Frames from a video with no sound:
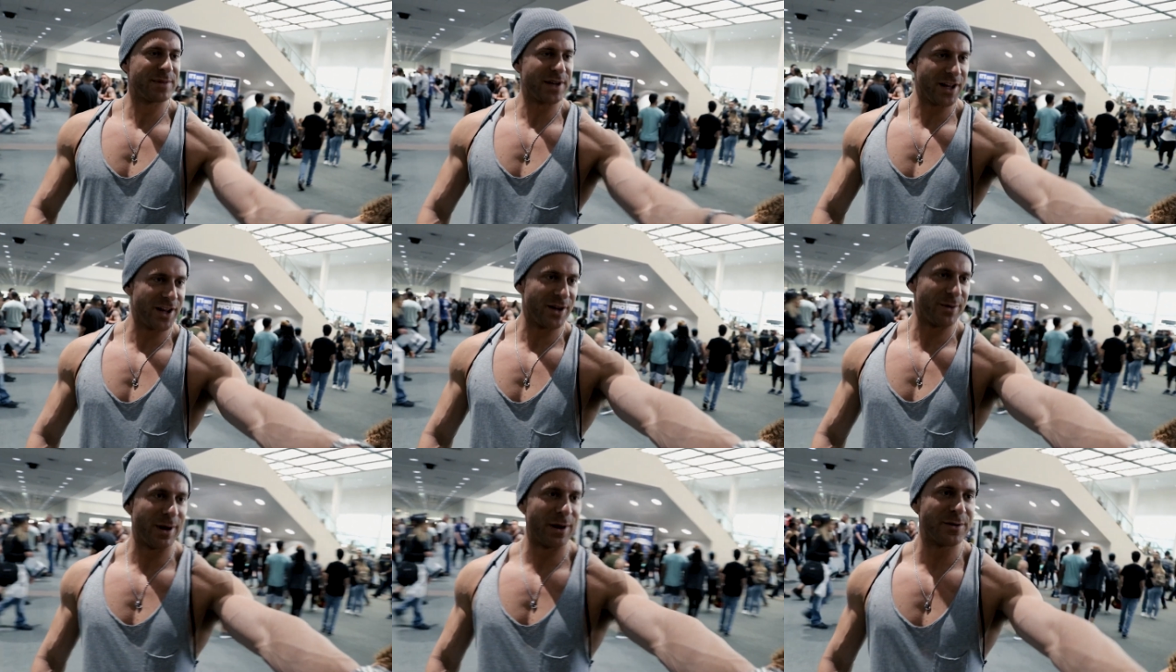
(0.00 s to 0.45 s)

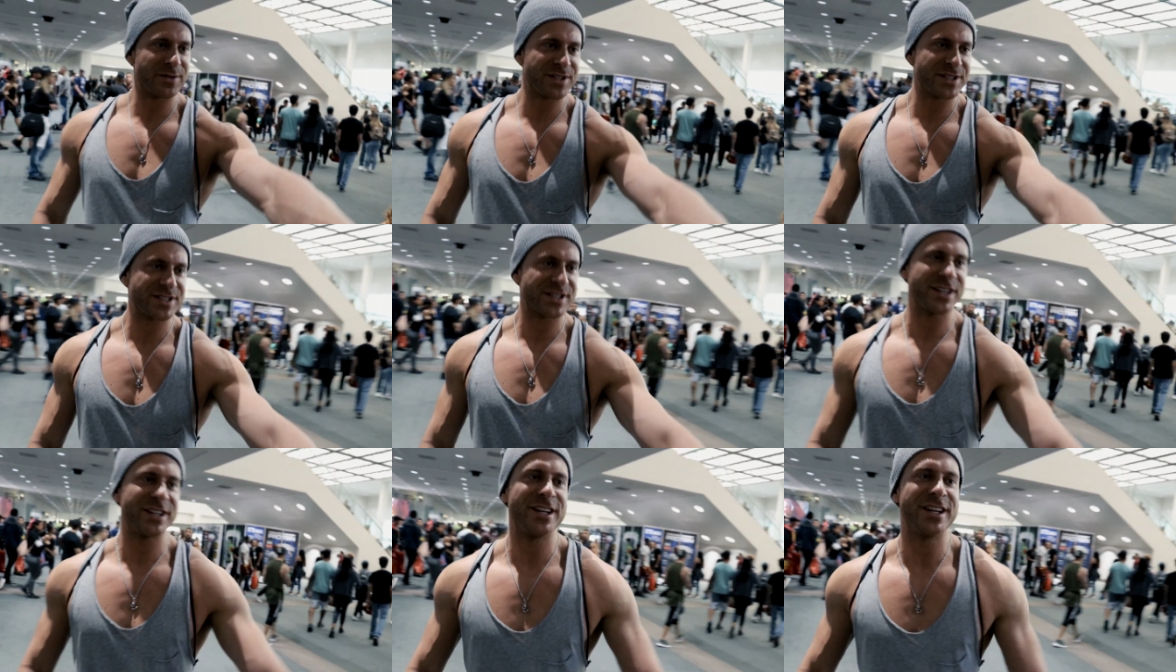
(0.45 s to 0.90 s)
Tell them I was
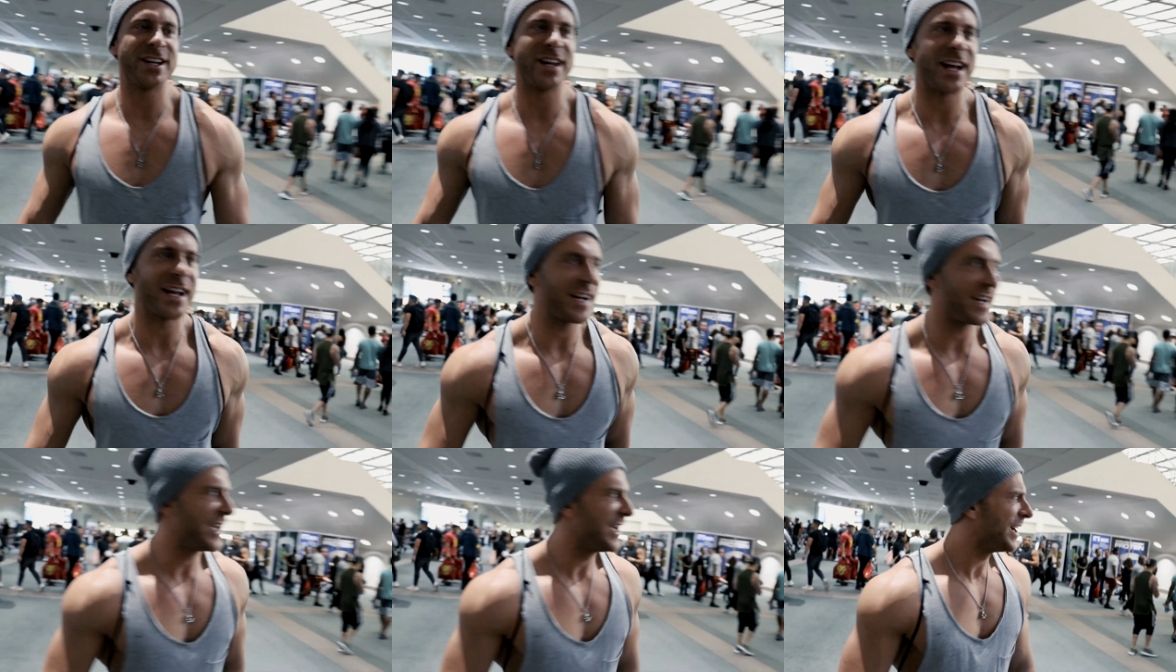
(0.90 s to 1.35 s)
just literally
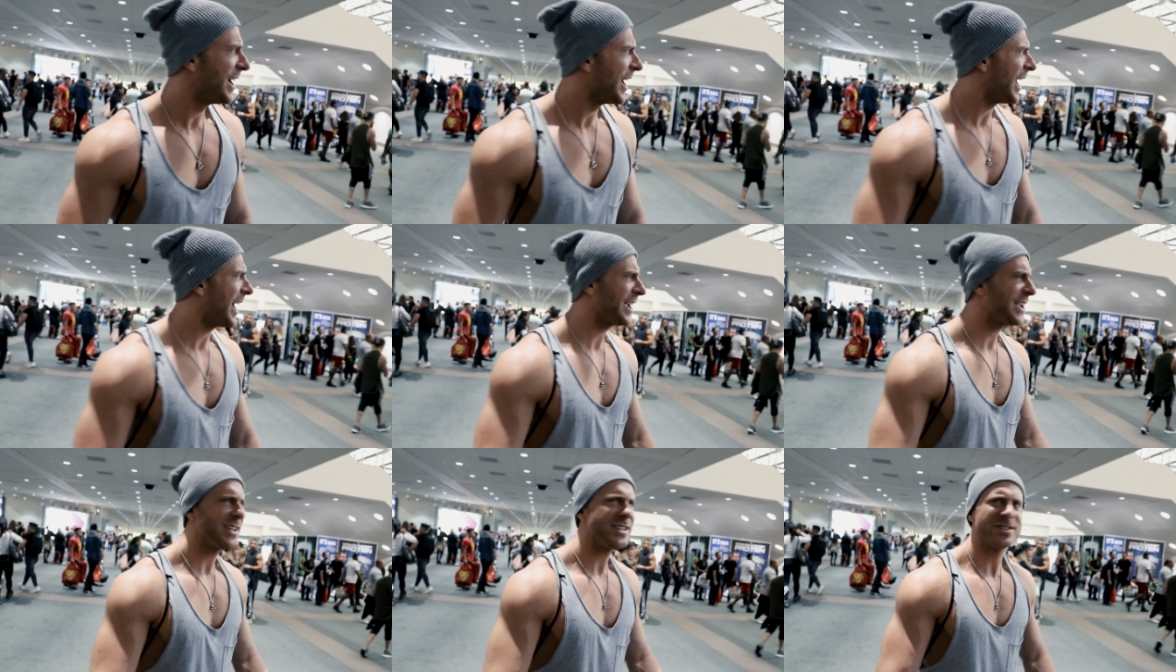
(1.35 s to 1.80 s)
like
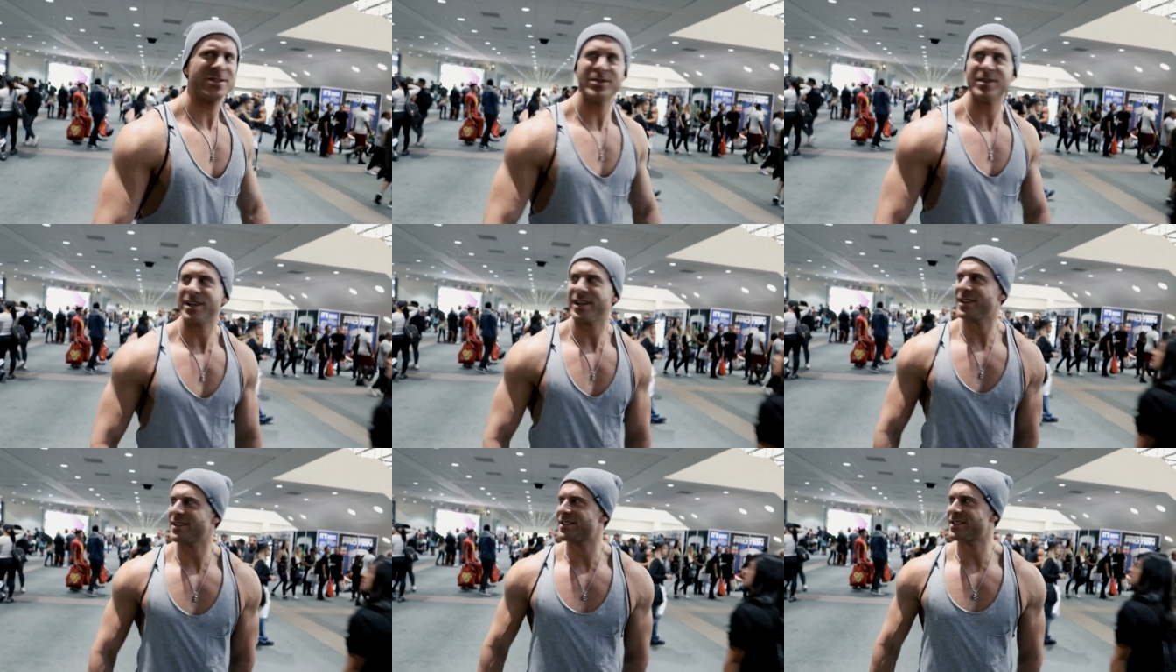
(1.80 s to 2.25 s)
I can do
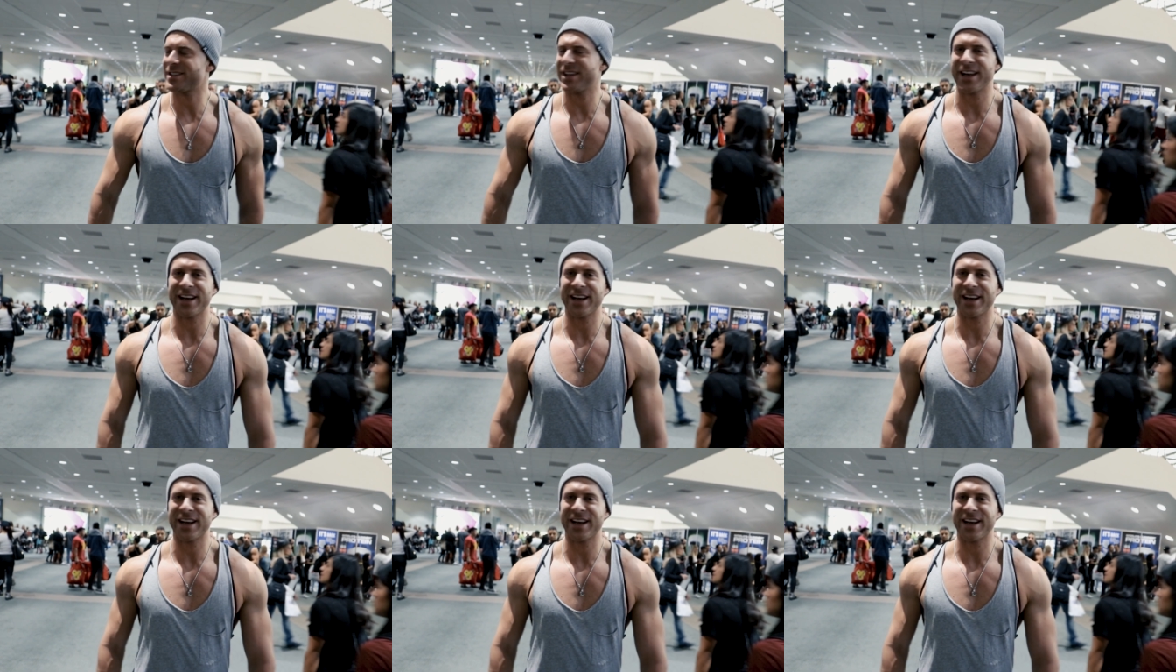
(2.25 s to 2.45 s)
this.